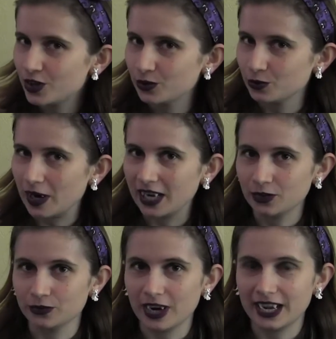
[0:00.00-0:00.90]
Toad's
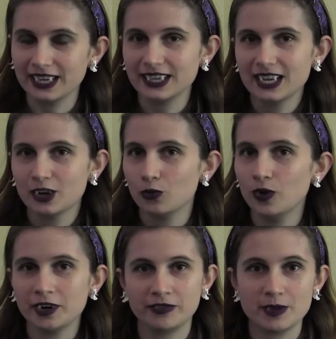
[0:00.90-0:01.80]
Wild Ride,
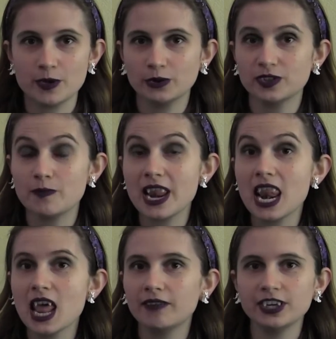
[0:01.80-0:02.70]
one of the most
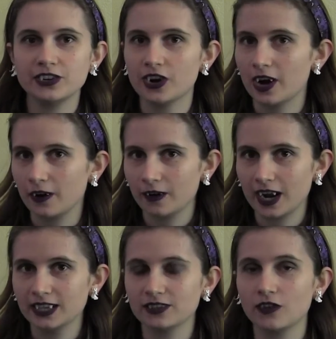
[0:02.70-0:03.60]
beloved dark
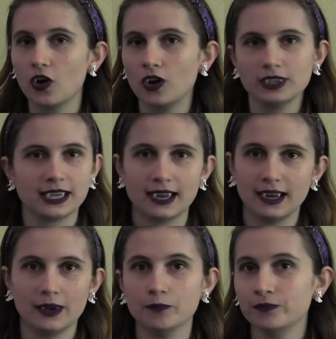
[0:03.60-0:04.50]
rides of all
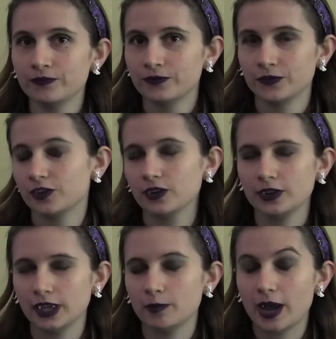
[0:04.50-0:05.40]
time,
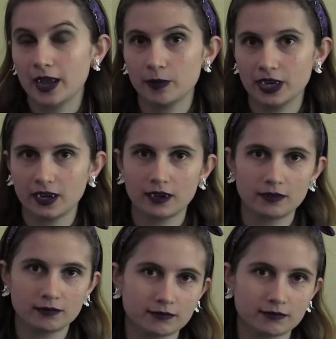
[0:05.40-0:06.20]
certainly in my opinion.